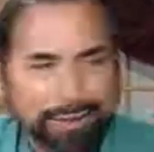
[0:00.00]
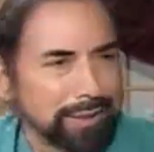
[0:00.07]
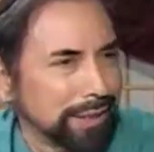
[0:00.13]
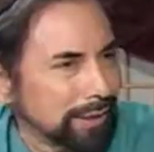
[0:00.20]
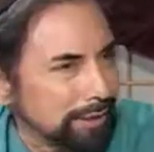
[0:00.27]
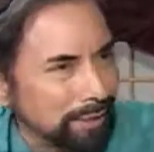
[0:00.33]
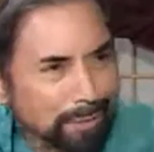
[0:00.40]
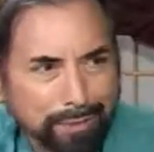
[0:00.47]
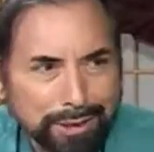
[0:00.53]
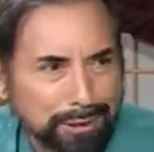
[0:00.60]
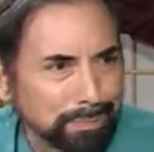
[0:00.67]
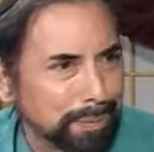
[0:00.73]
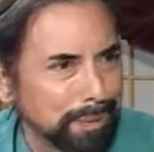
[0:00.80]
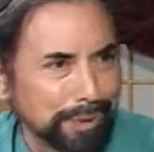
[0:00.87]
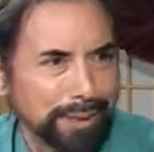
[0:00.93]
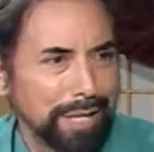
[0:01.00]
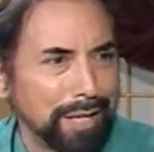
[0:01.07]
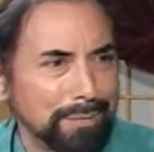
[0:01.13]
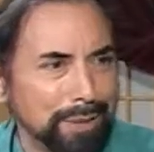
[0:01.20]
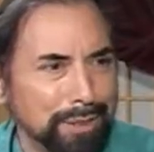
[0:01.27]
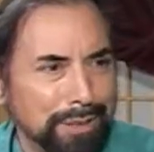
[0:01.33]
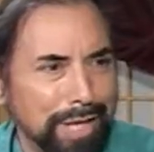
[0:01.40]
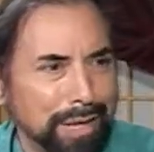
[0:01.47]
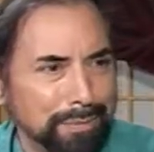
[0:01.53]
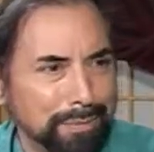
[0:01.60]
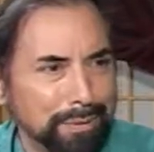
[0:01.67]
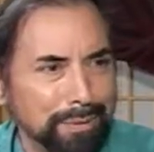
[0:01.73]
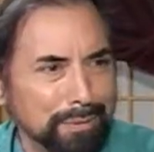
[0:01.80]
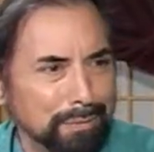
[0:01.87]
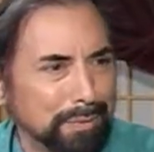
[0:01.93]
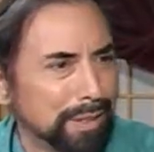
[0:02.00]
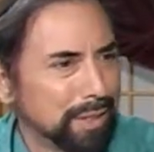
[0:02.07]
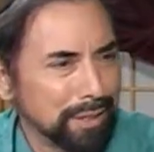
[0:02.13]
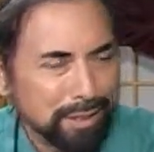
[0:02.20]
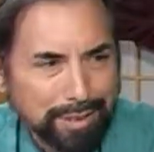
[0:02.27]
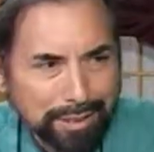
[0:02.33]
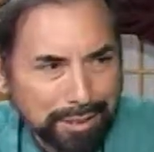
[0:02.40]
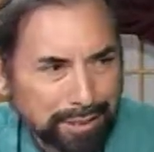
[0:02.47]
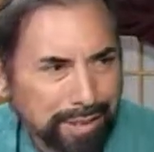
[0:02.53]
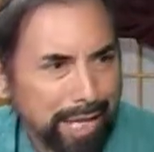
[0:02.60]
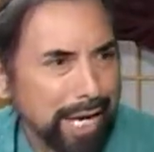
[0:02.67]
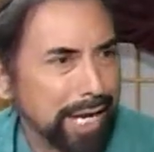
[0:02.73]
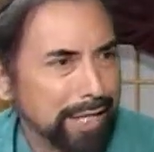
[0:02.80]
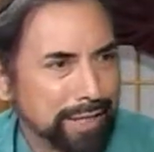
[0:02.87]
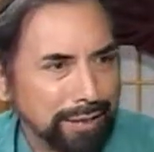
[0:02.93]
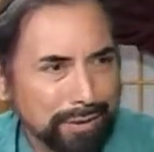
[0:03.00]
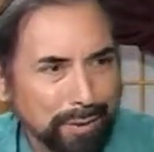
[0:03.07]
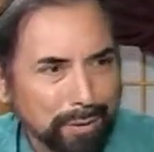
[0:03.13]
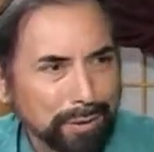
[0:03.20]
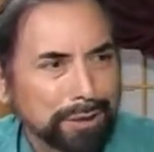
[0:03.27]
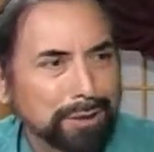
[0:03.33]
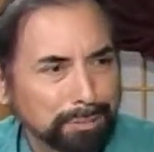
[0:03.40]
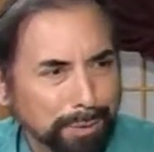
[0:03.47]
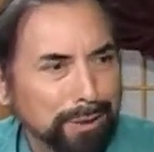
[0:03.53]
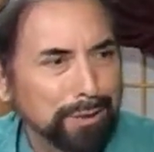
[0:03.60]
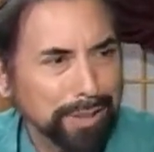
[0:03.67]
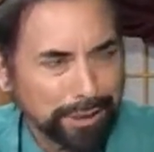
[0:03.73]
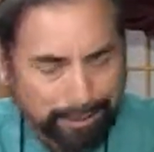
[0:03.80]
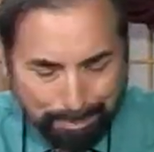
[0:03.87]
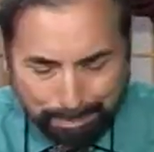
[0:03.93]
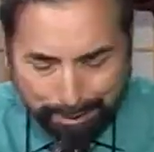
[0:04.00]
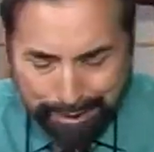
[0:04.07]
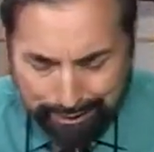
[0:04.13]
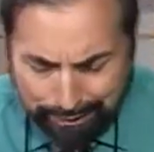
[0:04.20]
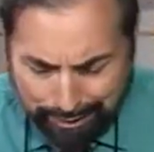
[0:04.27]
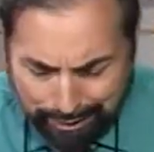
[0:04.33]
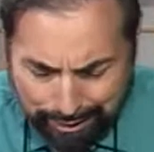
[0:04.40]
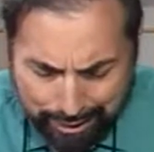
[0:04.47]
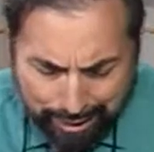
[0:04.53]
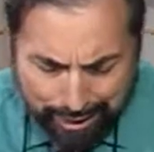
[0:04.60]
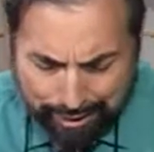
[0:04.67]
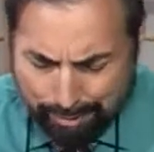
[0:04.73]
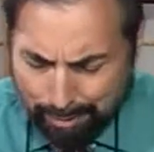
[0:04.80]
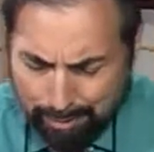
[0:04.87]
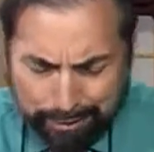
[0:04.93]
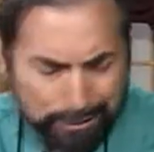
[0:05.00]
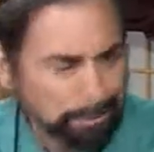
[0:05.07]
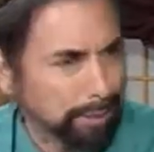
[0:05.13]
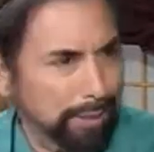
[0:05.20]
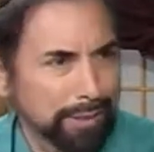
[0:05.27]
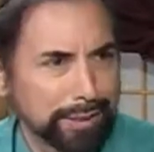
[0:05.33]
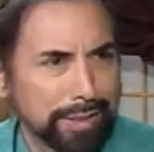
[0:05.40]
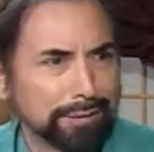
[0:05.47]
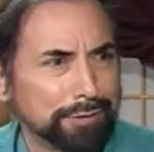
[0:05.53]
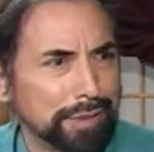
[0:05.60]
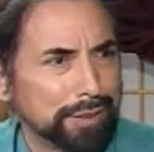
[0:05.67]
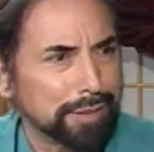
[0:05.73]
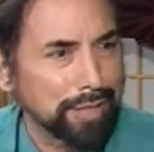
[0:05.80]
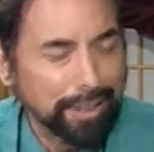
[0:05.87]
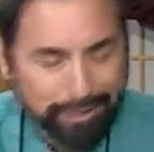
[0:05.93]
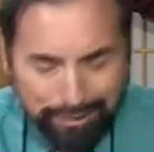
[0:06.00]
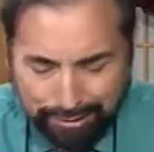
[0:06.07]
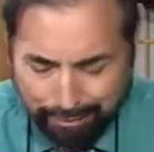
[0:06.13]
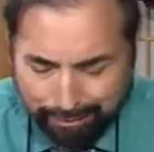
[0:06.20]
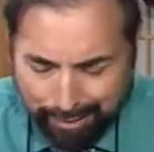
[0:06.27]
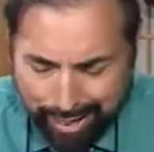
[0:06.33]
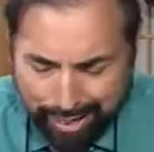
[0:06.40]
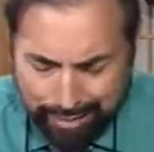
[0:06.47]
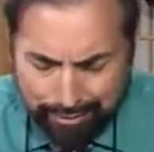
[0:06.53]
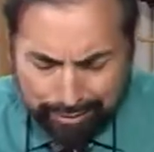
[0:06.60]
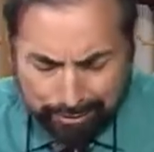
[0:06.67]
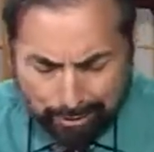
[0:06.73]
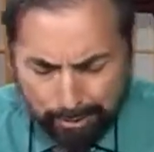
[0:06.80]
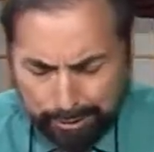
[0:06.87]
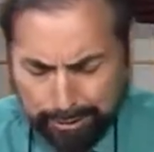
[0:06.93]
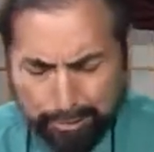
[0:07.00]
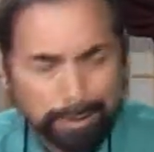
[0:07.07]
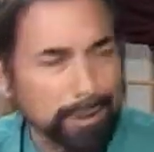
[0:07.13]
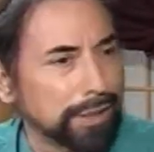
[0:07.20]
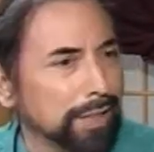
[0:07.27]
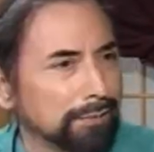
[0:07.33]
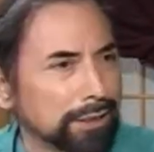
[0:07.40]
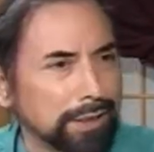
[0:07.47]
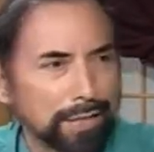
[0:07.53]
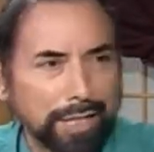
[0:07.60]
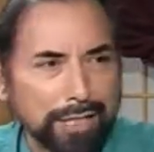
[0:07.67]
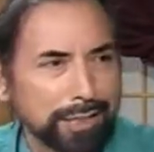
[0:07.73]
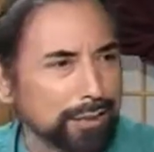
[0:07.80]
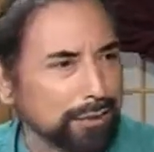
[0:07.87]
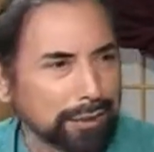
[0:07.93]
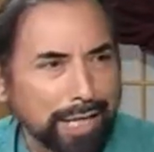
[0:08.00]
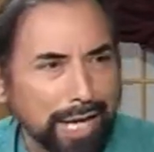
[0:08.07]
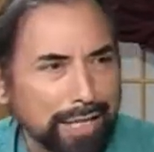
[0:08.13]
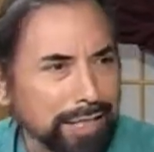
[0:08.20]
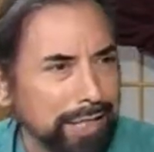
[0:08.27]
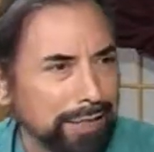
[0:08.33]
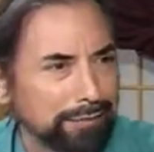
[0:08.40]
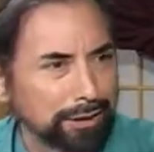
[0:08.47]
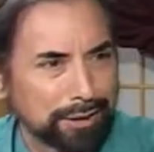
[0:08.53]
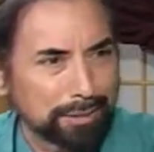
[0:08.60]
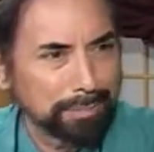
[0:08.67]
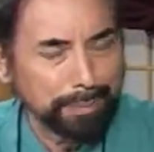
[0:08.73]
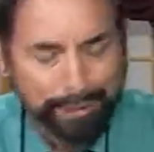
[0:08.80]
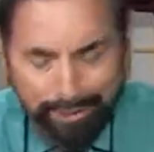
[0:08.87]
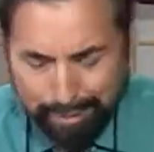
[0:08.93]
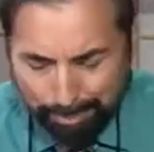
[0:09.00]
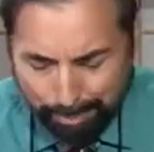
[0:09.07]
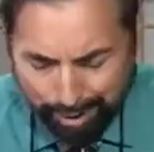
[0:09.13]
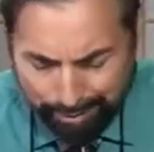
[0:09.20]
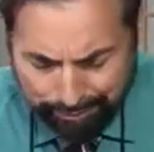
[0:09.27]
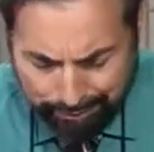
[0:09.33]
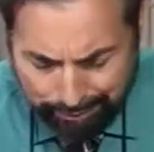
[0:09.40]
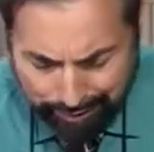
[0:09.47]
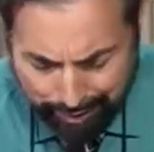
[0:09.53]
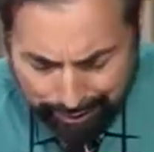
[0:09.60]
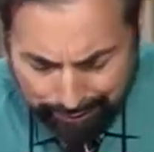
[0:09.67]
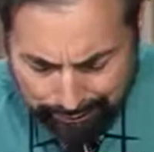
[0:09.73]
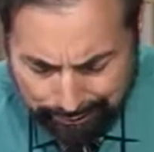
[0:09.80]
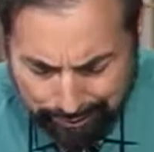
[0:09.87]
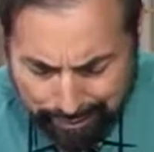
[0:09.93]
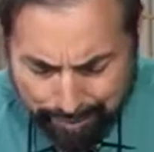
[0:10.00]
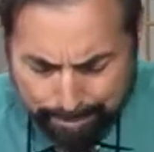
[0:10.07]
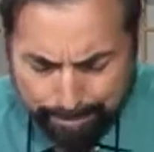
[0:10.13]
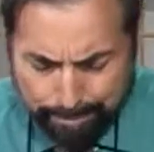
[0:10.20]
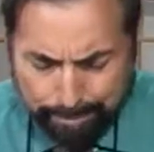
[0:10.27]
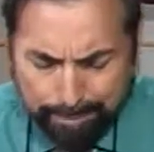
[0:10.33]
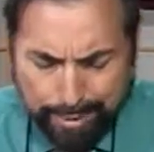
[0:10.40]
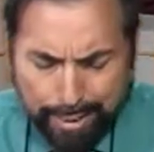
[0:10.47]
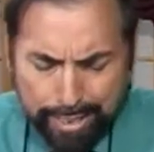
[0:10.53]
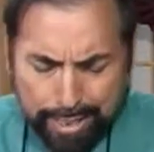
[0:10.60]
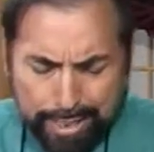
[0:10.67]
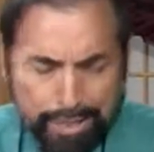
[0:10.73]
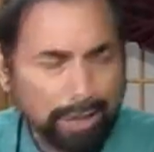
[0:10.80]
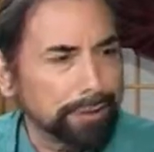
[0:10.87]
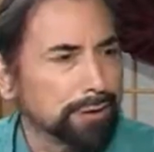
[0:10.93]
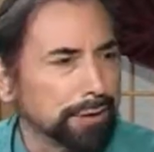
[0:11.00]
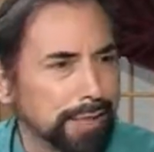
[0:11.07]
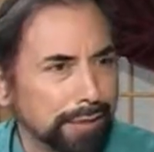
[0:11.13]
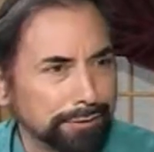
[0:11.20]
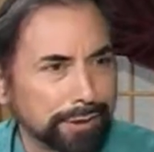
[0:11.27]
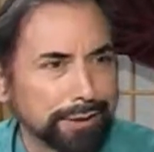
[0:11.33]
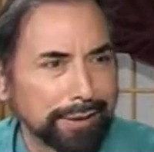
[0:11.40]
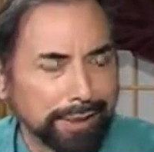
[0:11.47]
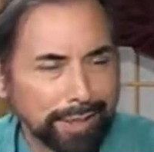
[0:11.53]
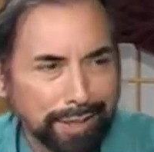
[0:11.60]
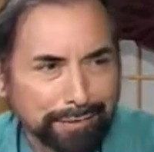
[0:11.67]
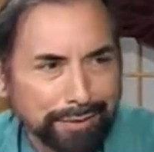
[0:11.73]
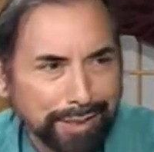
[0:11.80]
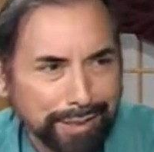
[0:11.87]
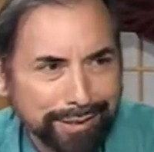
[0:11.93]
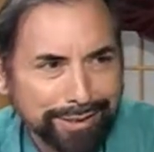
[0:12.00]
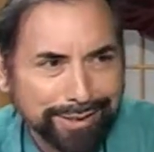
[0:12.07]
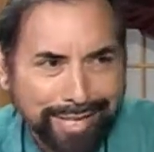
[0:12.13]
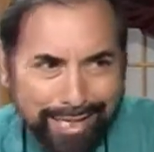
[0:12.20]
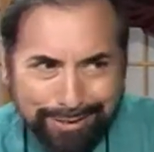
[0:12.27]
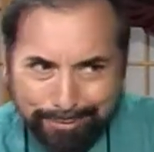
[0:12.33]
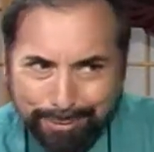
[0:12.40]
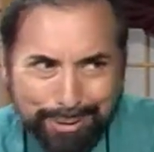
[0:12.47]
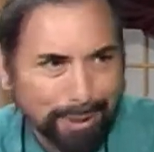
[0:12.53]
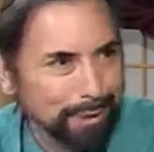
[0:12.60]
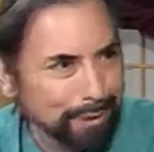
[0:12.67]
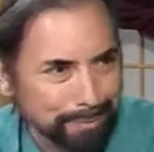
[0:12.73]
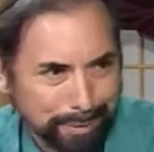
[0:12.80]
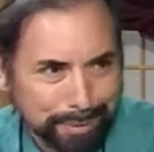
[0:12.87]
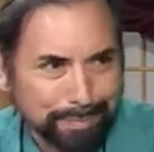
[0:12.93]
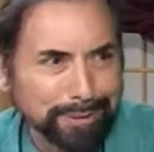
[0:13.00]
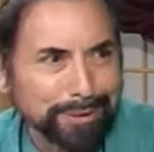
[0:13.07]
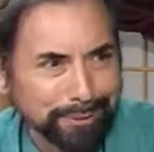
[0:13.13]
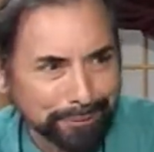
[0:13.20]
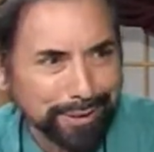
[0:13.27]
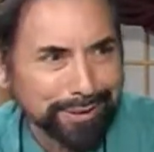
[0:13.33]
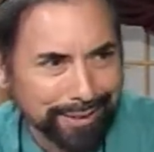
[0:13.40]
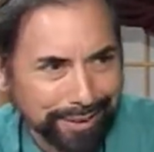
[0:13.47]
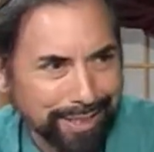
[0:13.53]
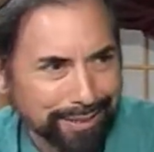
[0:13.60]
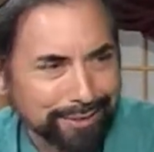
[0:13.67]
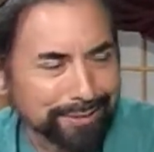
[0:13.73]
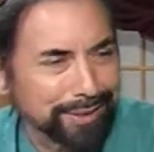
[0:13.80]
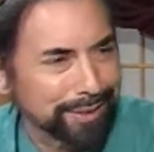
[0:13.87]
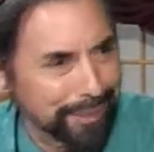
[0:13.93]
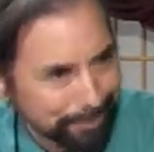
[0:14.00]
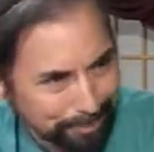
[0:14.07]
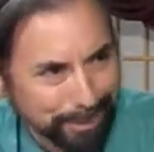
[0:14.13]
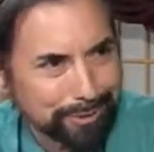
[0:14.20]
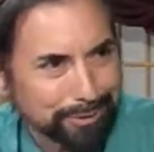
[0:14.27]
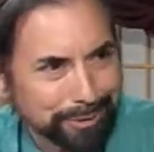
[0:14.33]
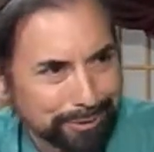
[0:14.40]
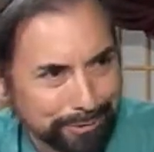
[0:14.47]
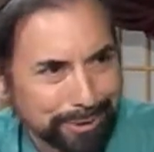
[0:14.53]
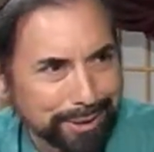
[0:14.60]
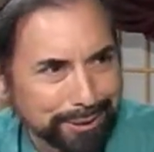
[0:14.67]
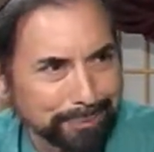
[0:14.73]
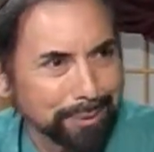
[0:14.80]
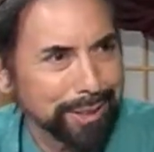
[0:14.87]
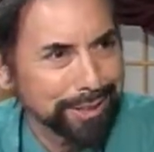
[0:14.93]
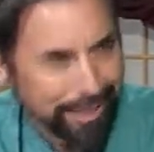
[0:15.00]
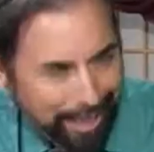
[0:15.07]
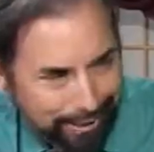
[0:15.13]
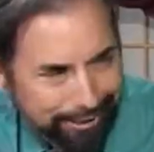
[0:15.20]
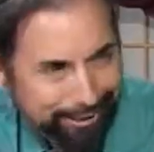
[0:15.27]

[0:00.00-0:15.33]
says the Holy Spirit came into that room eh, the Holy Spirit is a blessing, and the Holy Spirit gives us tongues of fire. The Holy Spirit gives us understanding, gives us the ability to prophesy. He also gives us a covenant. That's when all the people joined together and said, We will do it as one. God